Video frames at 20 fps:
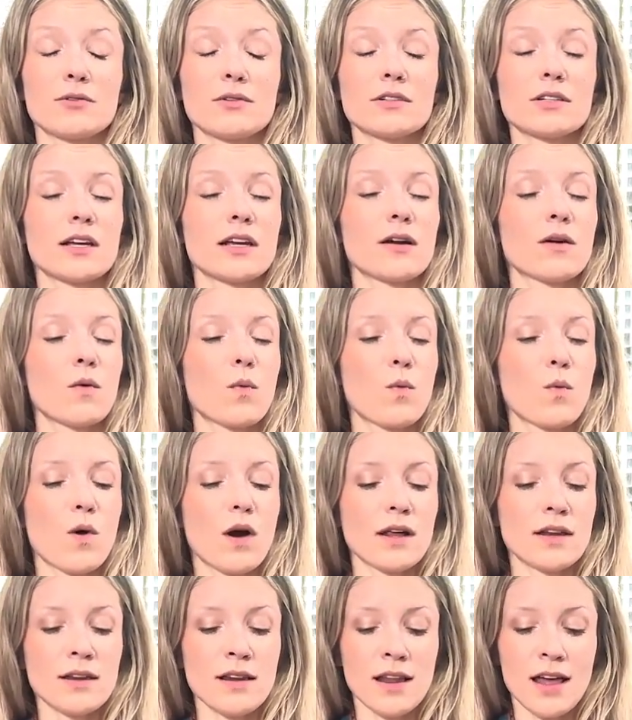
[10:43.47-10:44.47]
We'll take
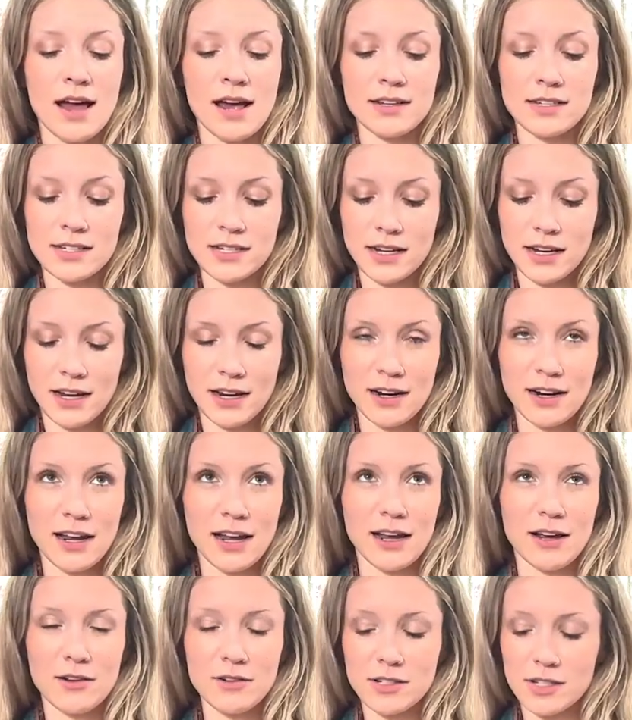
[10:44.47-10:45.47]
one last
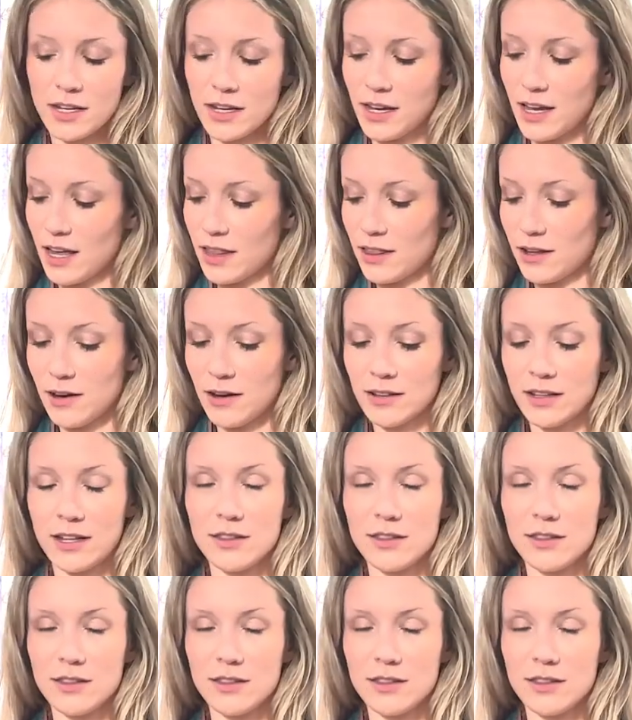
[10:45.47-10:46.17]
inhale together.